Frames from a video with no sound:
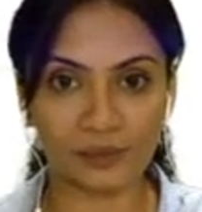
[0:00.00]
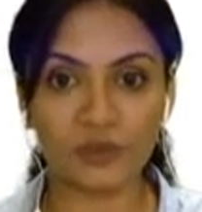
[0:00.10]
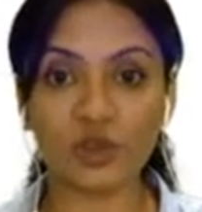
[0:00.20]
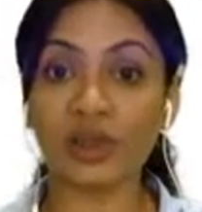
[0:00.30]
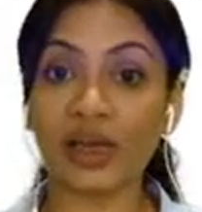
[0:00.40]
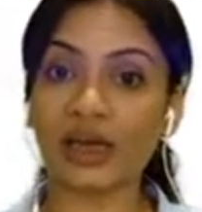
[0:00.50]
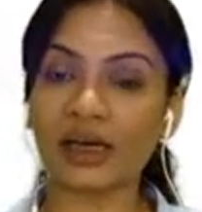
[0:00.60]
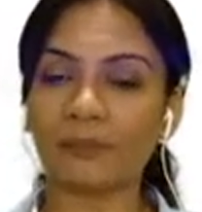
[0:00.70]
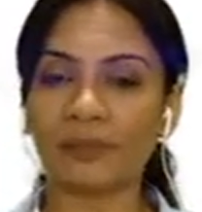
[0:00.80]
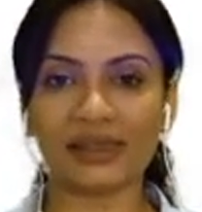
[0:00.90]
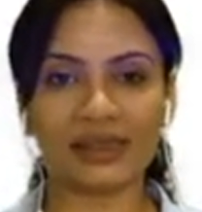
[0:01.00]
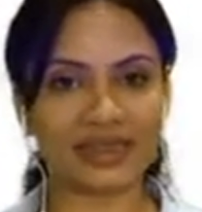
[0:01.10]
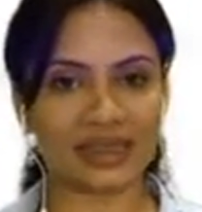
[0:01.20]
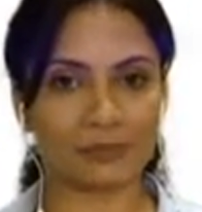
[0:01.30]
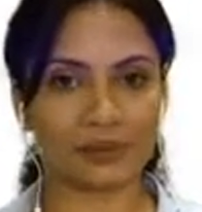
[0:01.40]
So they are completely
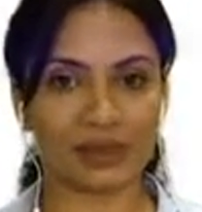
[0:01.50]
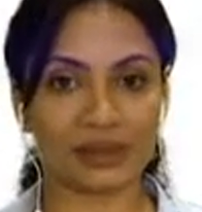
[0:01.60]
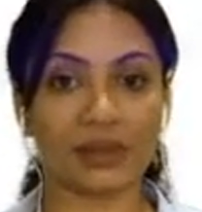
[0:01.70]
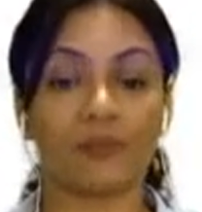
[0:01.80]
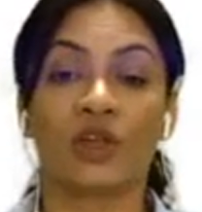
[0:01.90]
separated.